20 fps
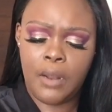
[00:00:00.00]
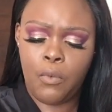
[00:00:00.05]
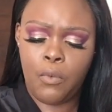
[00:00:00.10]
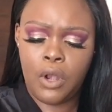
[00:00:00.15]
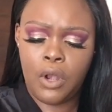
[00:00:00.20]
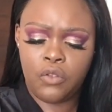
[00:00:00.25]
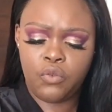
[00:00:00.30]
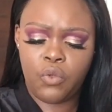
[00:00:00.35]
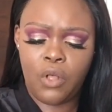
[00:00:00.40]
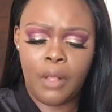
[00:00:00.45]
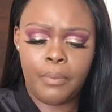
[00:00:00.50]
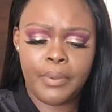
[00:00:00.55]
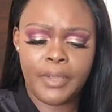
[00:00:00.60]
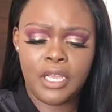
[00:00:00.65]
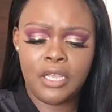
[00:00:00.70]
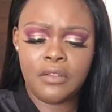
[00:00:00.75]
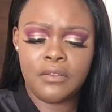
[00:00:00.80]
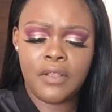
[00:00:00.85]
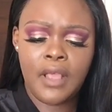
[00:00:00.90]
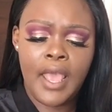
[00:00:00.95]
Mall as well,
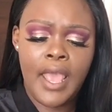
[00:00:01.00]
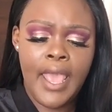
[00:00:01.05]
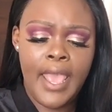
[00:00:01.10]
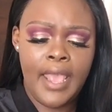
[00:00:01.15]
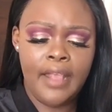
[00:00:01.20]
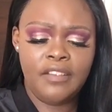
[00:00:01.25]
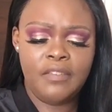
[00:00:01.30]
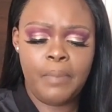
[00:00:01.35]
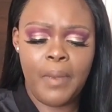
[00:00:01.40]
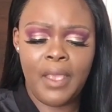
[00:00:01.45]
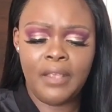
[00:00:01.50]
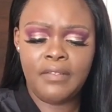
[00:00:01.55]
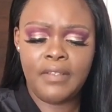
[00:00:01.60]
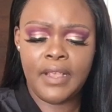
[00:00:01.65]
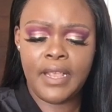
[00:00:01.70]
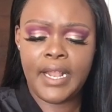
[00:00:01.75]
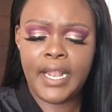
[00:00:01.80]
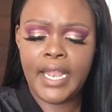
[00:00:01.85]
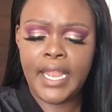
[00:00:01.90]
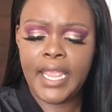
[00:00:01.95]
because it's
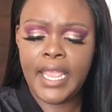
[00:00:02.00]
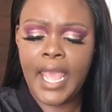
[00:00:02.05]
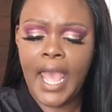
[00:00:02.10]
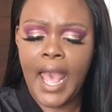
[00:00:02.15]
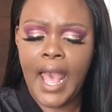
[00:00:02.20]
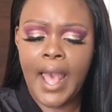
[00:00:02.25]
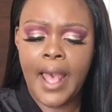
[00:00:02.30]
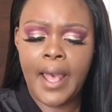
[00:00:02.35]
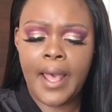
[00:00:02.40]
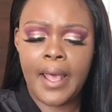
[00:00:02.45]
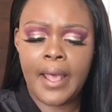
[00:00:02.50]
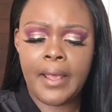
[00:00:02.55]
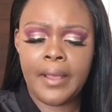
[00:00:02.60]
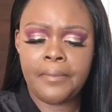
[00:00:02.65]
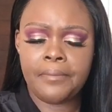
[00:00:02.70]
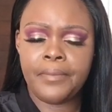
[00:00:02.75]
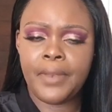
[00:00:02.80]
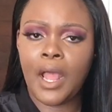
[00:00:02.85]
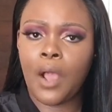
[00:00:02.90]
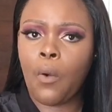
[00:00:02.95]
basically
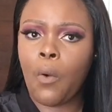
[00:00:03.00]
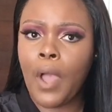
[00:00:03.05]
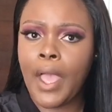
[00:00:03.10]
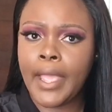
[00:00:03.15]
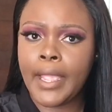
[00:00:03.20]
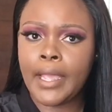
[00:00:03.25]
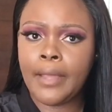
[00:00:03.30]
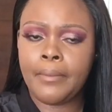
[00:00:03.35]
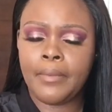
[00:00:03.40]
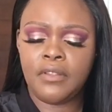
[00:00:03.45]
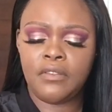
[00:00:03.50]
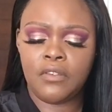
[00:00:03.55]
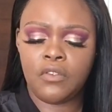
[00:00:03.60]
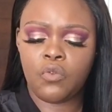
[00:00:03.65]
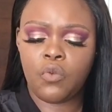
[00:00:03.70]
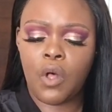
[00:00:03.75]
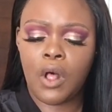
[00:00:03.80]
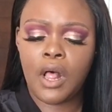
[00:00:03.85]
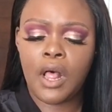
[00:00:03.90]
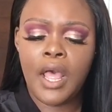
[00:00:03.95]
like what it comes
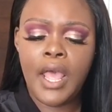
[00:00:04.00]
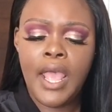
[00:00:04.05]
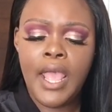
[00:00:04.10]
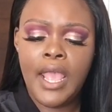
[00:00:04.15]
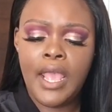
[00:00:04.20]
as well.